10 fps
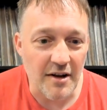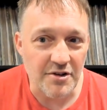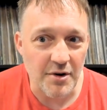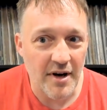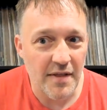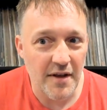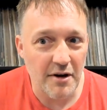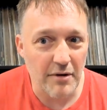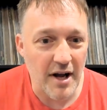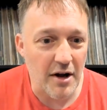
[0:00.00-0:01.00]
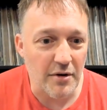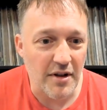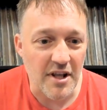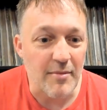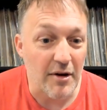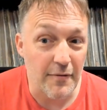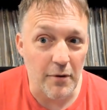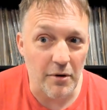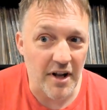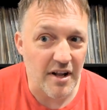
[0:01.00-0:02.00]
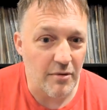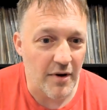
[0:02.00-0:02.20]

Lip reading: is there anything around email forwarding,